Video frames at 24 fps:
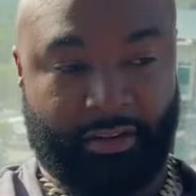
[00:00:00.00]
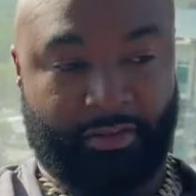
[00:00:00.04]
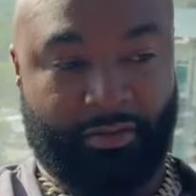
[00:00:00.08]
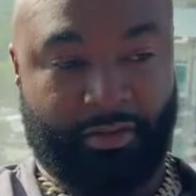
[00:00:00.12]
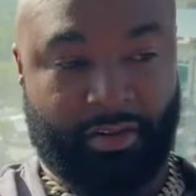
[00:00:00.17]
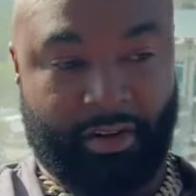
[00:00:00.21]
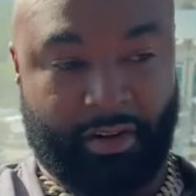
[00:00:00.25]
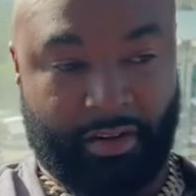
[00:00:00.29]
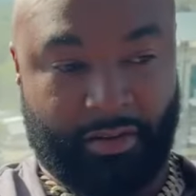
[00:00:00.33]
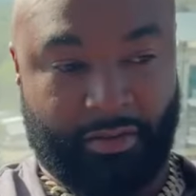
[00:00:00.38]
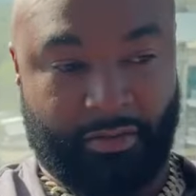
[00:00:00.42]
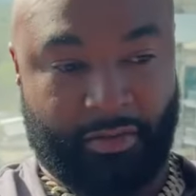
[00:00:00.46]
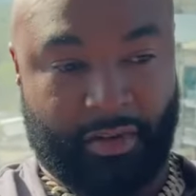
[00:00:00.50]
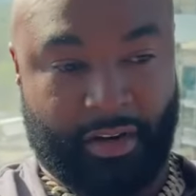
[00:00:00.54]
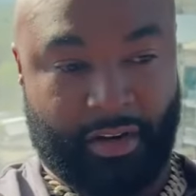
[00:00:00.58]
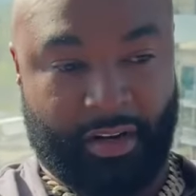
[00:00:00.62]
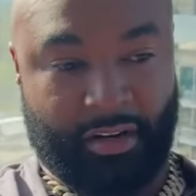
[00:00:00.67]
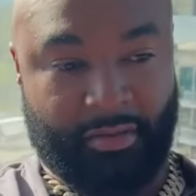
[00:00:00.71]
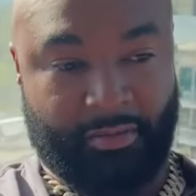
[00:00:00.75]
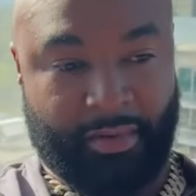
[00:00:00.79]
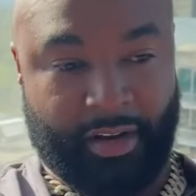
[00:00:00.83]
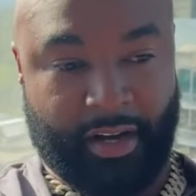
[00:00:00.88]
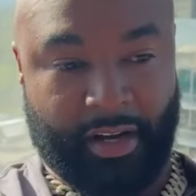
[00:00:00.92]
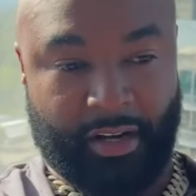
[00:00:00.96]

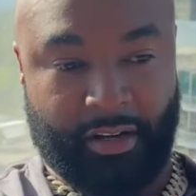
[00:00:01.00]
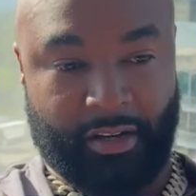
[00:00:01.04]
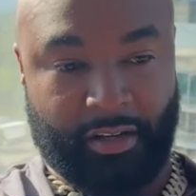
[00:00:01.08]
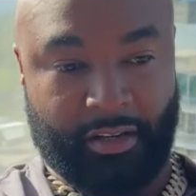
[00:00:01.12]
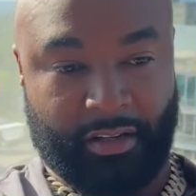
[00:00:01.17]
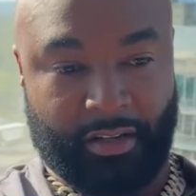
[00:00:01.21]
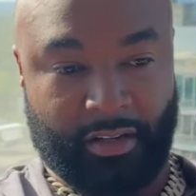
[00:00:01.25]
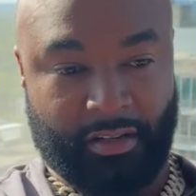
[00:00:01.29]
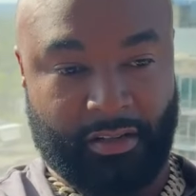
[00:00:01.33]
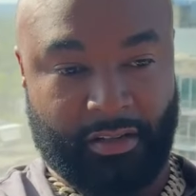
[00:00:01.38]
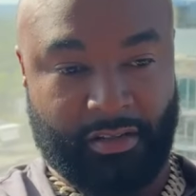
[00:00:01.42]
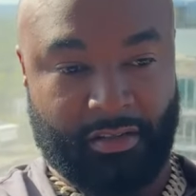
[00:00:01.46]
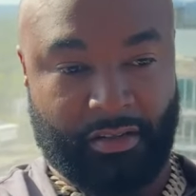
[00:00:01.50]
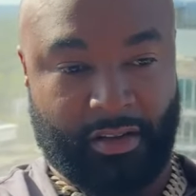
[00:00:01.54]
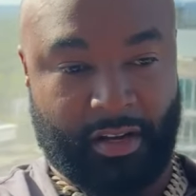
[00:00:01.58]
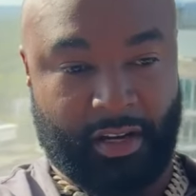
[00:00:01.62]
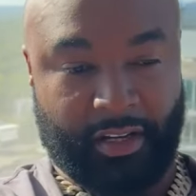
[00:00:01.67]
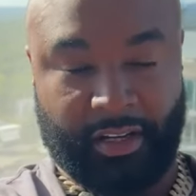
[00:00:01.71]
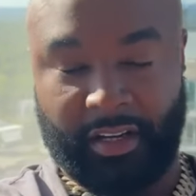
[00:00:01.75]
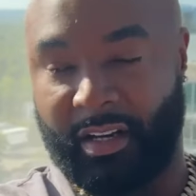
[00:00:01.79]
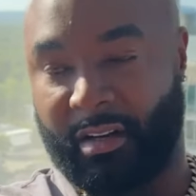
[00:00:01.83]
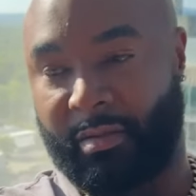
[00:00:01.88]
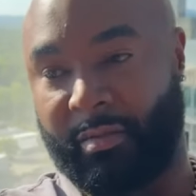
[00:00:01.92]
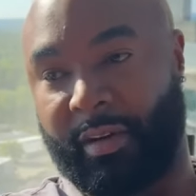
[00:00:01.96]
worried about her because, you know, I
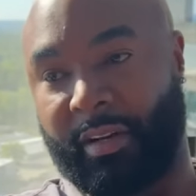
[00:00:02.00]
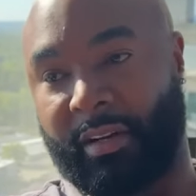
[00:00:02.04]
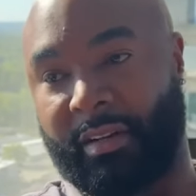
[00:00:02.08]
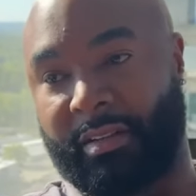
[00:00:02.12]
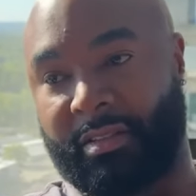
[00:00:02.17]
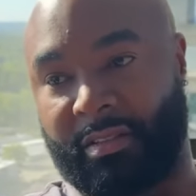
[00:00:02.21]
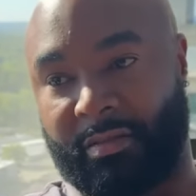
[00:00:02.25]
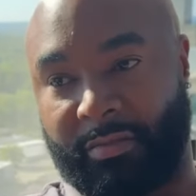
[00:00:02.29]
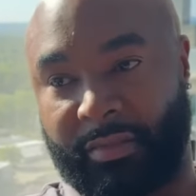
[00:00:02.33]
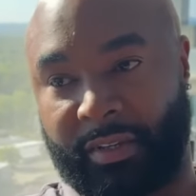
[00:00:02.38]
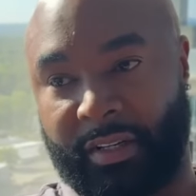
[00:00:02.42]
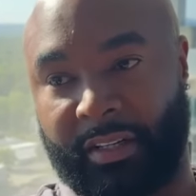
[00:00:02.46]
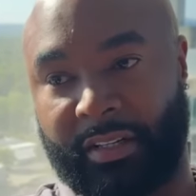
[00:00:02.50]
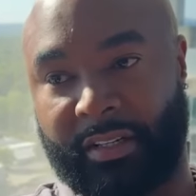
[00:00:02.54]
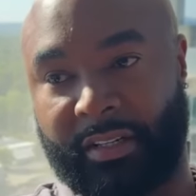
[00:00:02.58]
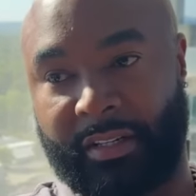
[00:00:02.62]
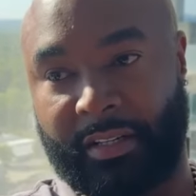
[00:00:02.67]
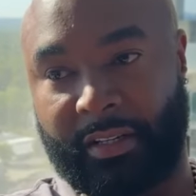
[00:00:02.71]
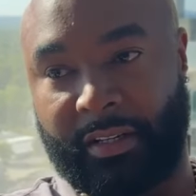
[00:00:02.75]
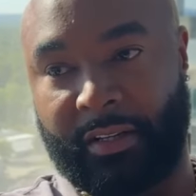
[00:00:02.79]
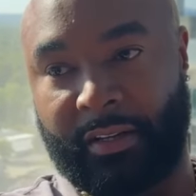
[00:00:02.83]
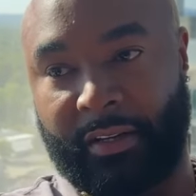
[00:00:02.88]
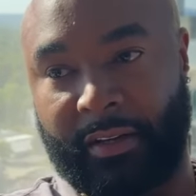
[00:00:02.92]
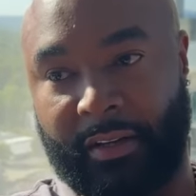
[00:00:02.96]
care about her so much,
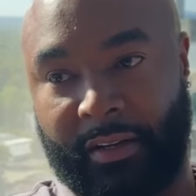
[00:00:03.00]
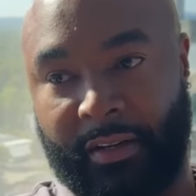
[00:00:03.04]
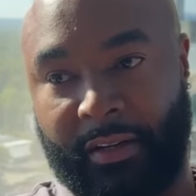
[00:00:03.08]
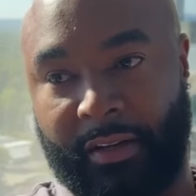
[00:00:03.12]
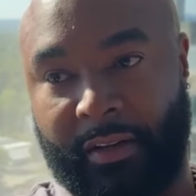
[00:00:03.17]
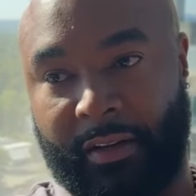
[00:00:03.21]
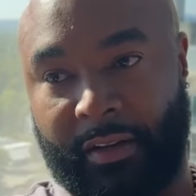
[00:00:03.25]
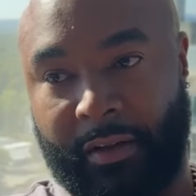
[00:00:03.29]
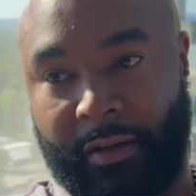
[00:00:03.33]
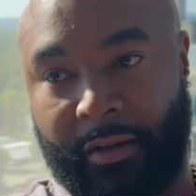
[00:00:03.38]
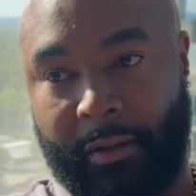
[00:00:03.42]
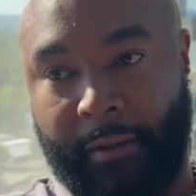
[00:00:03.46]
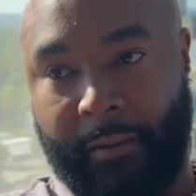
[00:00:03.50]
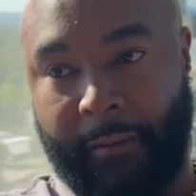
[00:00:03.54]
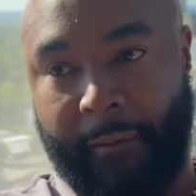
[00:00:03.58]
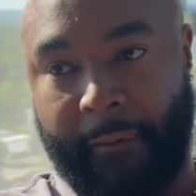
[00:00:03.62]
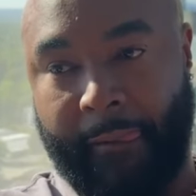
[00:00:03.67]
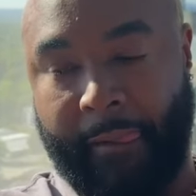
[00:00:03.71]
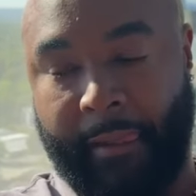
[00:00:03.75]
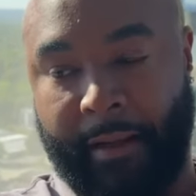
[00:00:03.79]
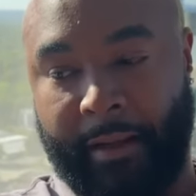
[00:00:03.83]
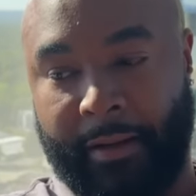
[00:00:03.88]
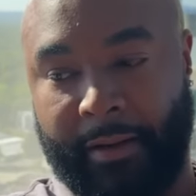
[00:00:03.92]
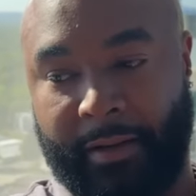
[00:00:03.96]

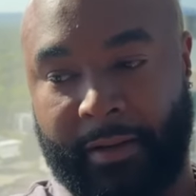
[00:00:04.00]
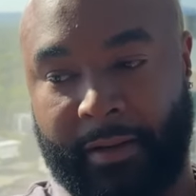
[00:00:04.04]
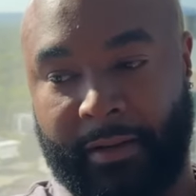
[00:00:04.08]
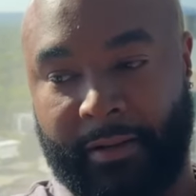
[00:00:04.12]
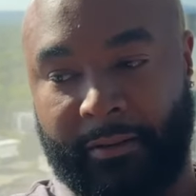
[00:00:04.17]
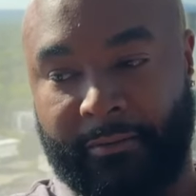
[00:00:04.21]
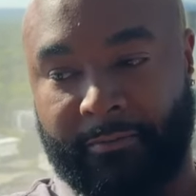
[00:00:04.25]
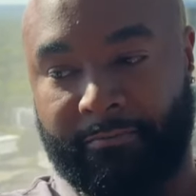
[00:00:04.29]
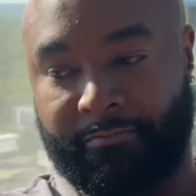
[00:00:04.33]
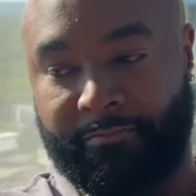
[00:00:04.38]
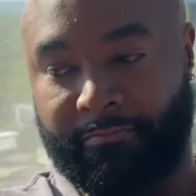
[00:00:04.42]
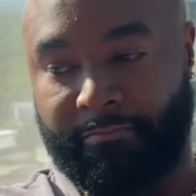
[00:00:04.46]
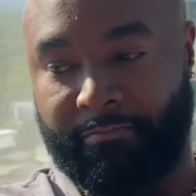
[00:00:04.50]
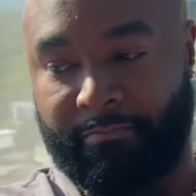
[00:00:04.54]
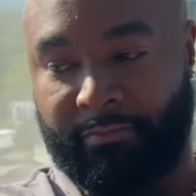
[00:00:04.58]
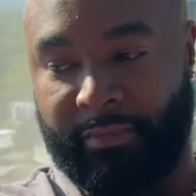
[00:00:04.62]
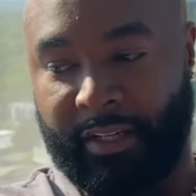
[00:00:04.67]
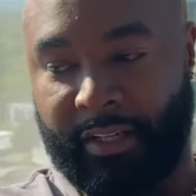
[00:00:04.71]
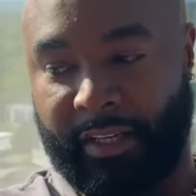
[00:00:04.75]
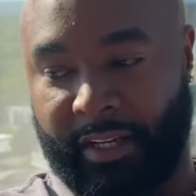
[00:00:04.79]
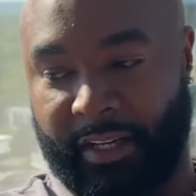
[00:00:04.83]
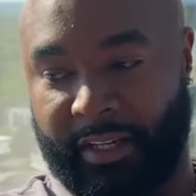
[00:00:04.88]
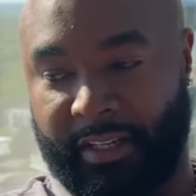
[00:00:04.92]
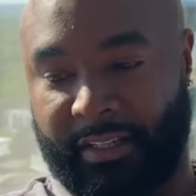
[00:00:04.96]
and
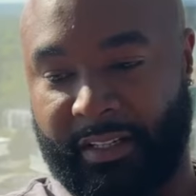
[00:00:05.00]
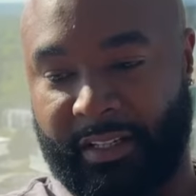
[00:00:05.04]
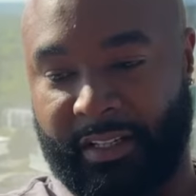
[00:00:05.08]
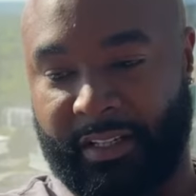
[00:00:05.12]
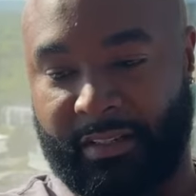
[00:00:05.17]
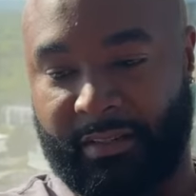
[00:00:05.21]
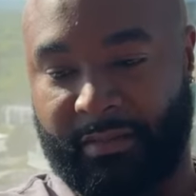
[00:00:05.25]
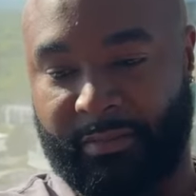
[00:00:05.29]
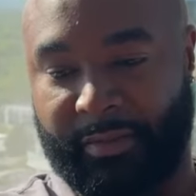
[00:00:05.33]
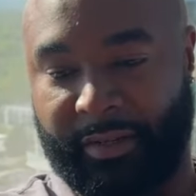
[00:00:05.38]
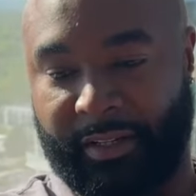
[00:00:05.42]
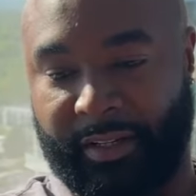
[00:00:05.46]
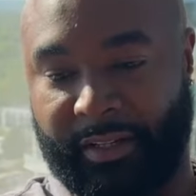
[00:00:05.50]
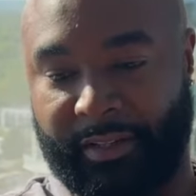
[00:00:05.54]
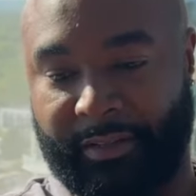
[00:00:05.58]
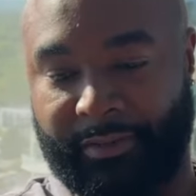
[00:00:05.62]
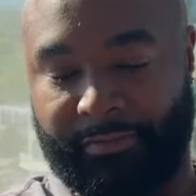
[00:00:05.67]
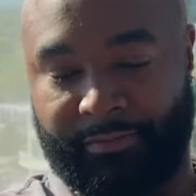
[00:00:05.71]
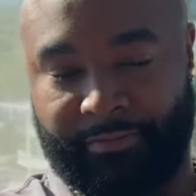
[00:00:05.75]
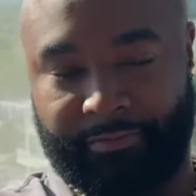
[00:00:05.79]
but yeah, she's been,